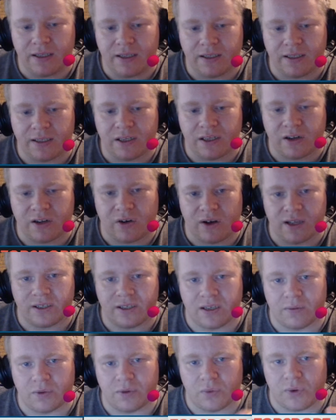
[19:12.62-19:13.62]
is to tie us
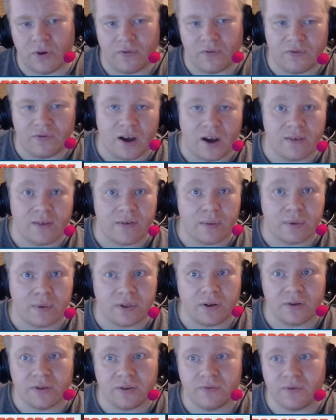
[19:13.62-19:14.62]
up, so we've got 5
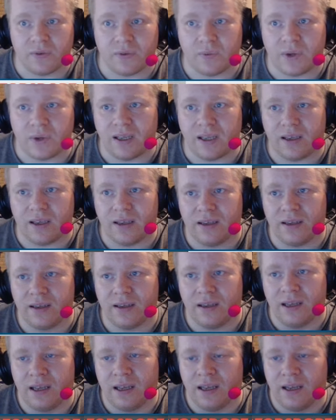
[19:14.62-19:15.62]
episodes for the week.
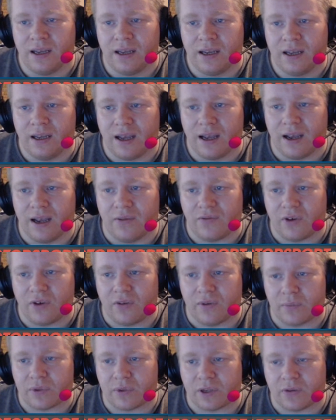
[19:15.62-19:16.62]
5
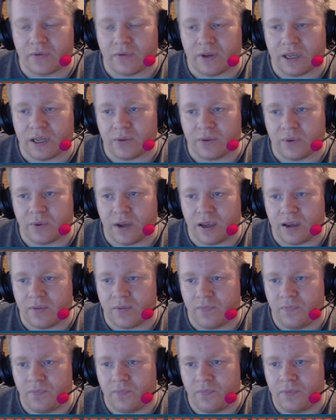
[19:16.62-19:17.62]
episodes for next week.
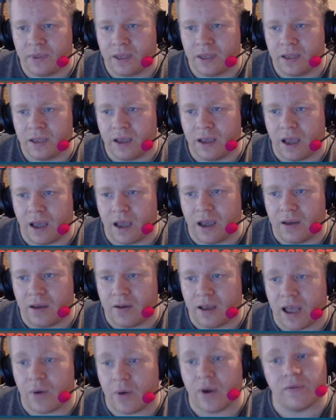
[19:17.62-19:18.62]

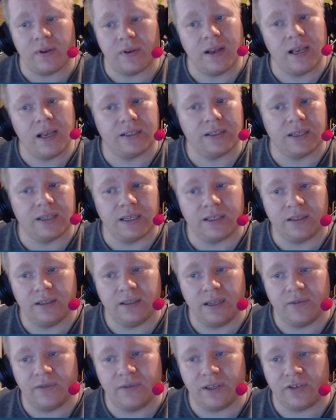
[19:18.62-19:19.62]
However, next season,
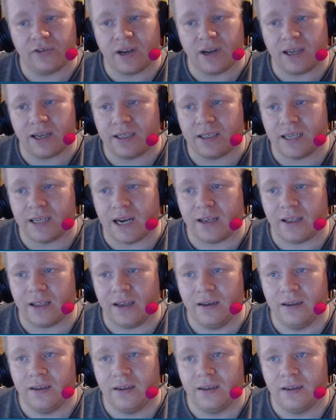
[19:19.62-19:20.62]
if this track gets added
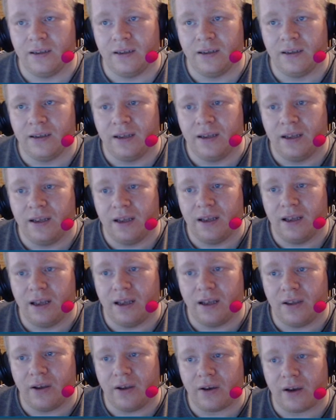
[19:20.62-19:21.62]
in,
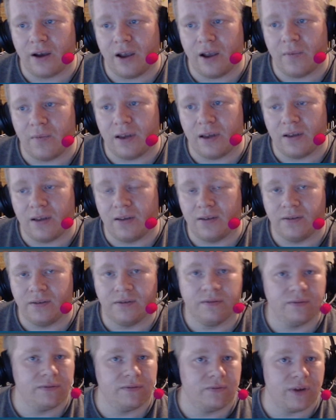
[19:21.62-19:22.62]
Yokohama,
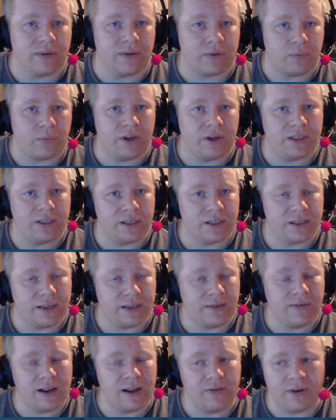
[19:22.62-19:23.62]
we'll have the pre-season
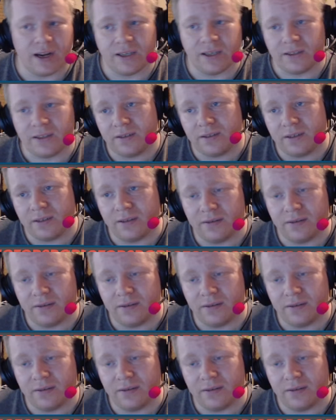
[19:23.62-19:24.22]
and then a race. So